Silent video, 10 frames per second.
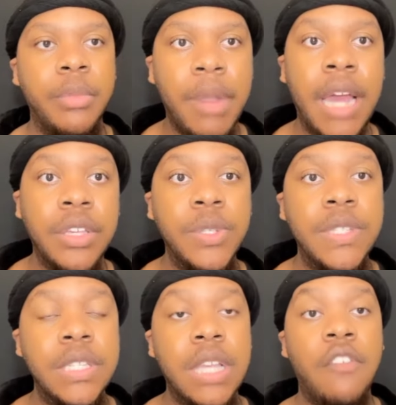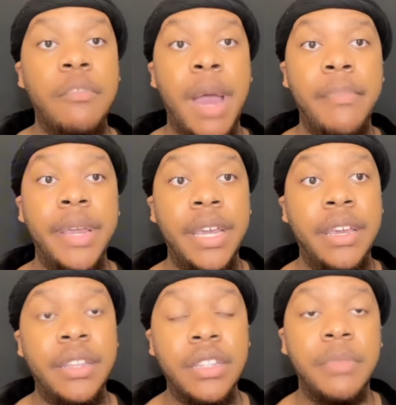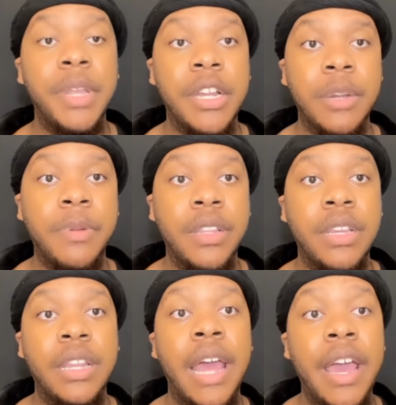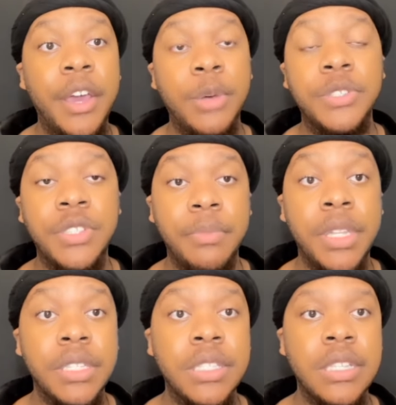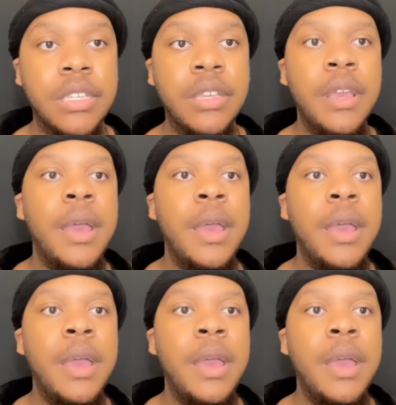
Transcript: but I use these over my bed in the Dominican Republic, and that helps tremendously.